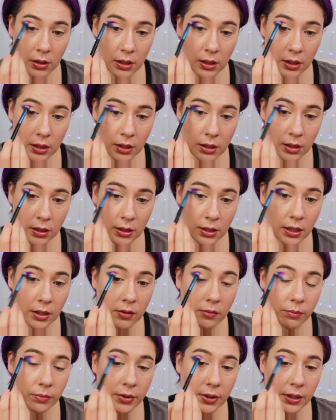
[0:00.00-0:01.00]
And
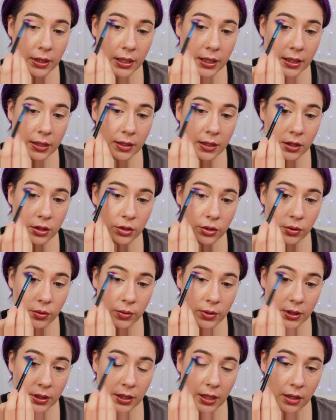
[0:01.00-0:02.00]
kind of blend the
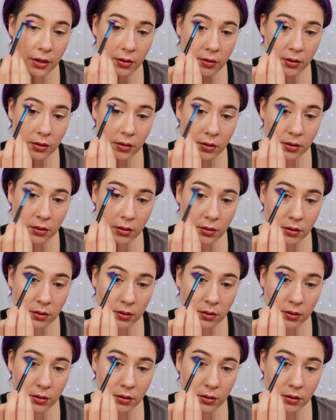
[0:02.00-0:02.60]
two together.